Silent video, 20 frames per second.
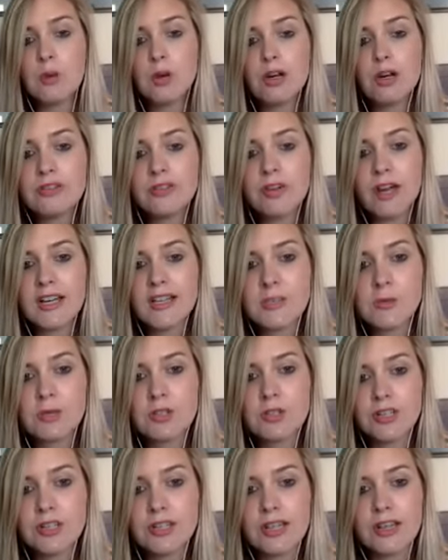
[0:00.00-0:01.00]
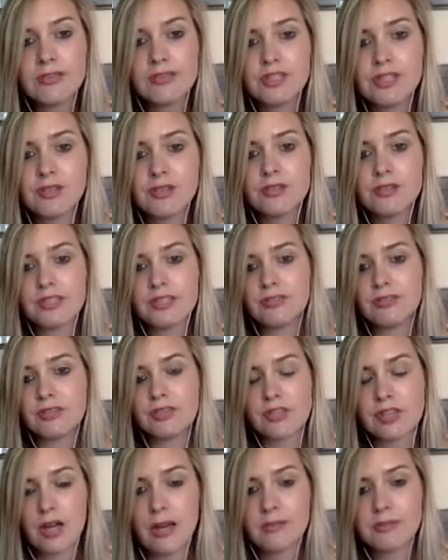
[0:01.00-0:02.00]
What advice would you give to your
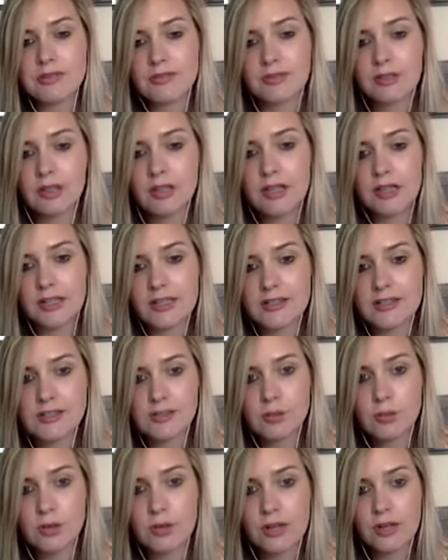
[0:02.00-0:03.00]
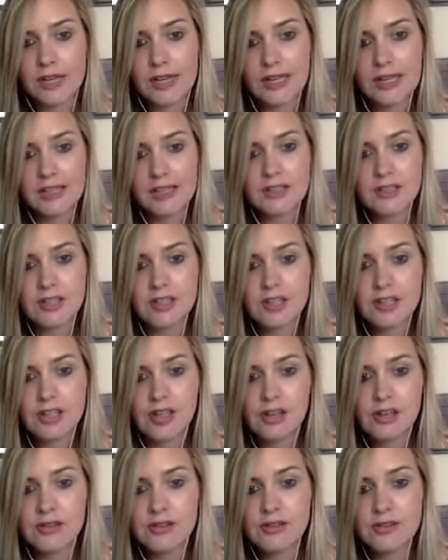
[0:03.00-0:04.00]
different types of client as to what heat to
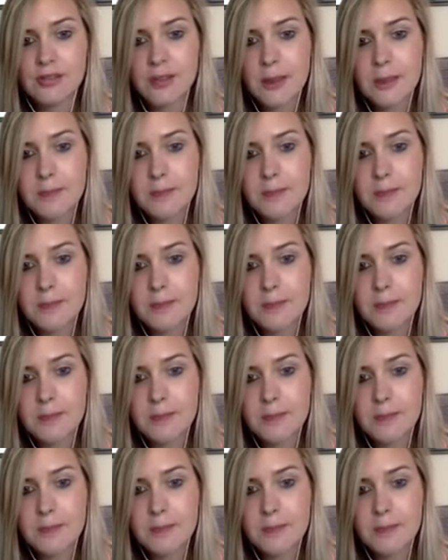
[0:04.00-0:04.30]
use?